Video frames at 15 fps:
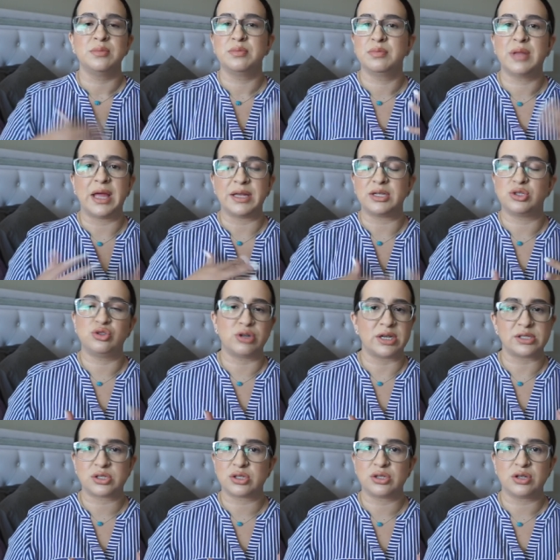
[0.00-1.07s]
like
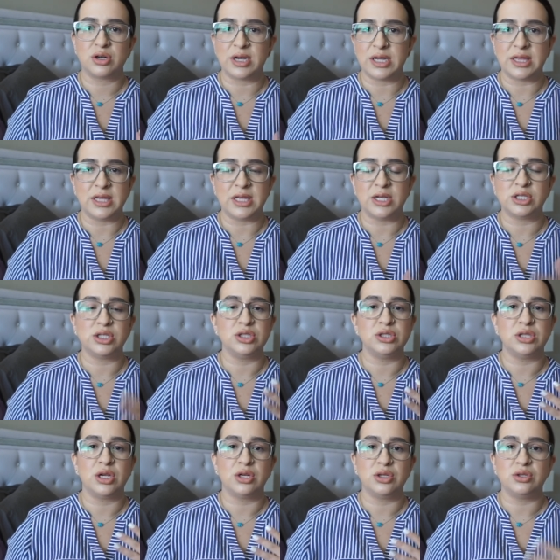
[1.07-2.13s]
dress her or anything. She
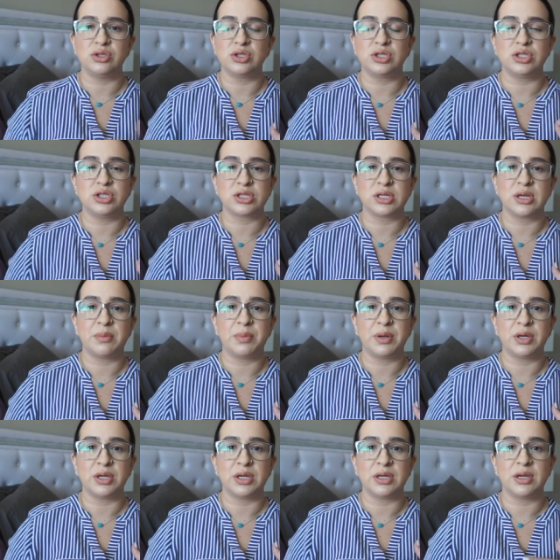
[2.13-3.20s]
They're usually just going to
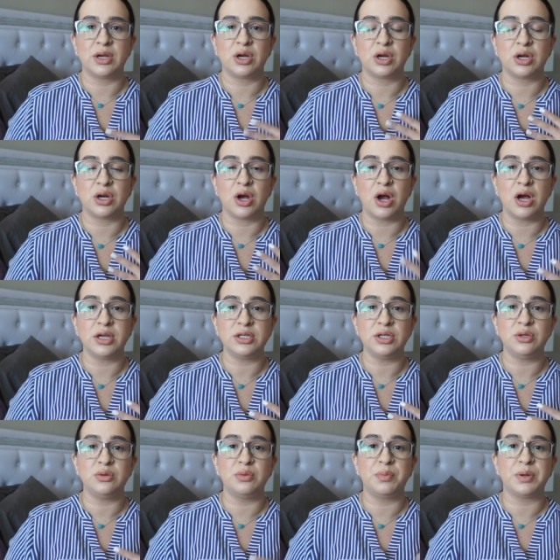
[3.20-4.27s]
put her on
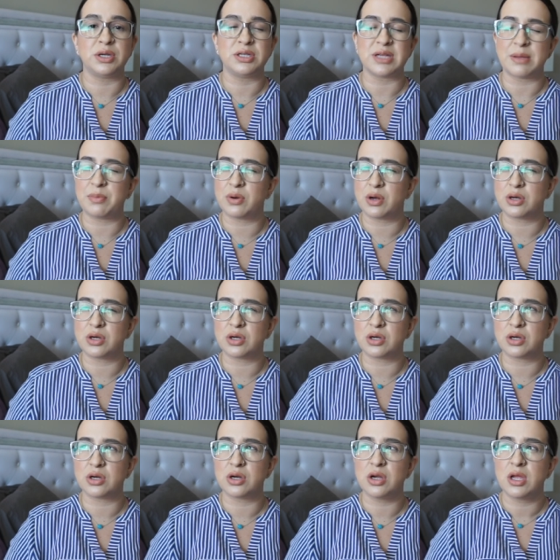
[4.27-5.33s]
you, put a diaper on
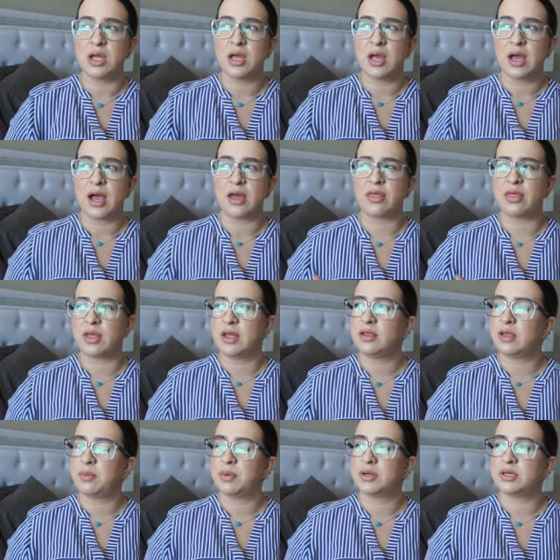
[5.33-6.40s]
her. I think
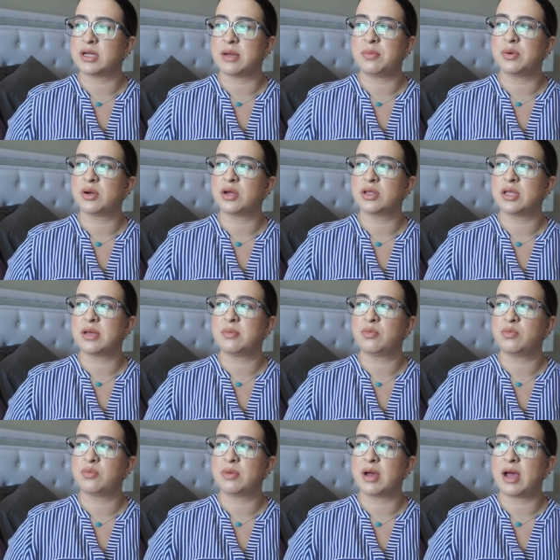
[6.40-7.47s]
they put a diaper on
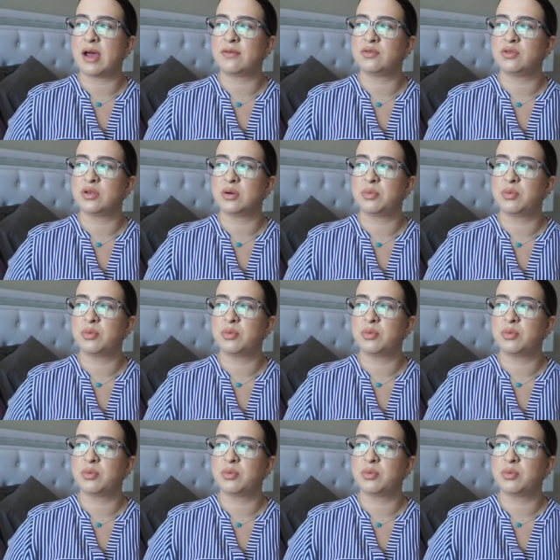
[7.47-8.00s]
them after they're